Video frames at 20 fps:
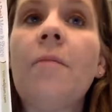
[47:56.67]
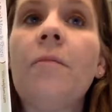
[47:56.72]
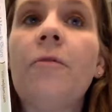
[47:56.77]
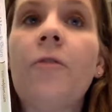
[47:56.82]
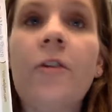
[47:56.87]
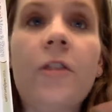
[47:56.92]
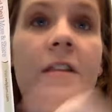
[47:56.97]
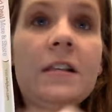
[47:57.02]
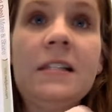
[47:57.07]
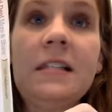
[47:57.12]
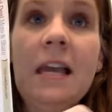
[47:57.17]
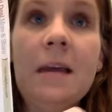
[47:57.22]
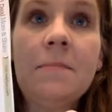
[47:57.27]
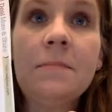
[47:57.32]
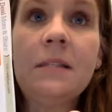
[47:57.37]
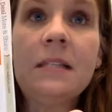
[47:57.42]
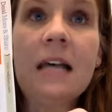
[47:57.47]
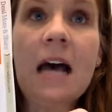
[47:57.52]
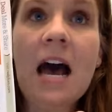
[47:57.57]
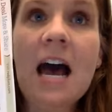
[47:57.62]
for the same
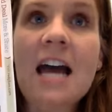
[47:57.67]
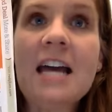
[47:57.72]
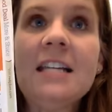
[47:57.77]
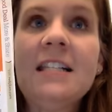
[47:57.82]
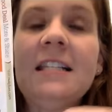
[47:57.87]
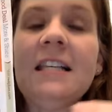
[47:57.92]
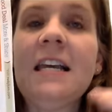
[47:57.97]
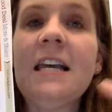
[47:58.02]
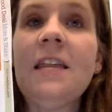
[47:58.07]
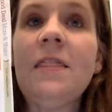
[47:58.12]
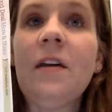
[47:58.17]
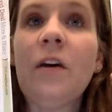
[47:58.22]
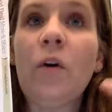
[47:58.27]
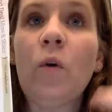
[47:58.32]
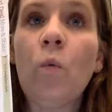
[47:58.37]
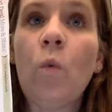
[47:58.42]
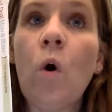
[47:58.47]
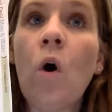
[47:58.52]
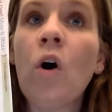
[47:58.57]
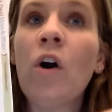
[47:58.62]
size in their
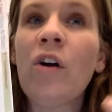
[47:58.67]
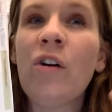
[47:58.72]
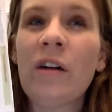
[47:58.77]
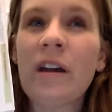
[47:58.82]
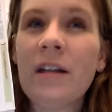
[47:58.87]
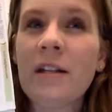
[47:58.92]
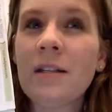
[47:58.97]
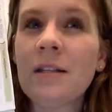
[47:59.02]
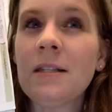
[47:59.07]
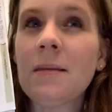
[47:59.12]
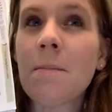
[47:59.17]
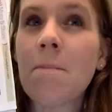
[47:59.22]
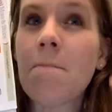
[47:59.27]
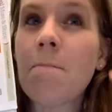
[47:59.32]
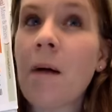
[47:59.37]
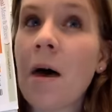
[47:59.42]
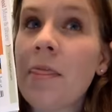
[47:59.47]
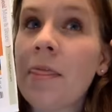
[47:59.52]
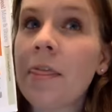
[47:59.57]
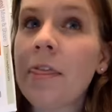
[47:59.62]
Walgreens
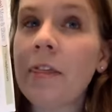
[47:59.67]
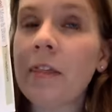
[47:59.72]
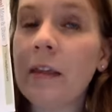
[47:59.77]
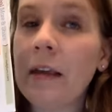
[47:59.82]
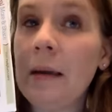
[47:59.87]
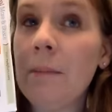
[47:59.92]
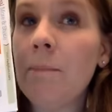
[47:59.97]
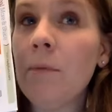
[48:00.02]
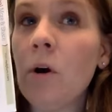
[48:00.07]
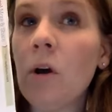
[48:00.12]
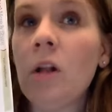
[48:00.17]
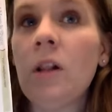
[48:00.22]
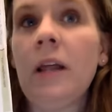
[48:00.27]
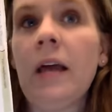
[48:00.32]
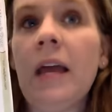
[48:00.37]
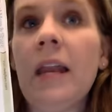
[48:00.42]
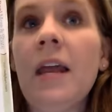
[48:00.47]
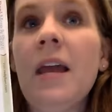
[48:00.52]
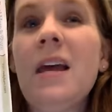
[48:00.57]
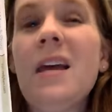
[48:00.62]
monthly booklet.